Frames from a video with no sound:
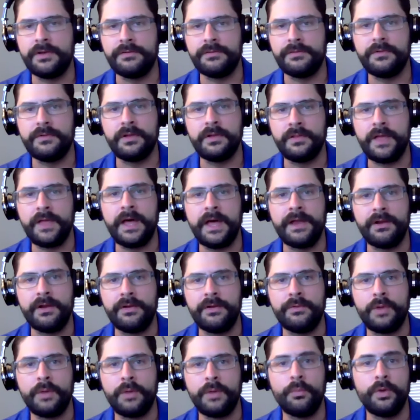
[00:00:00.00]
a lot
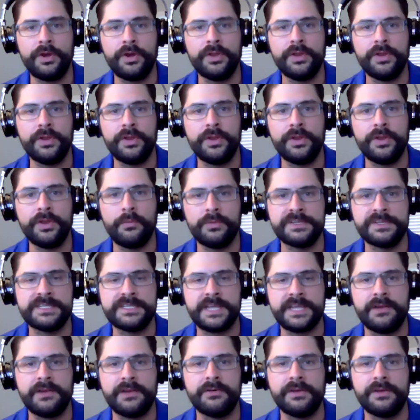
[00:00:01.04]
on where you are and what state you're in.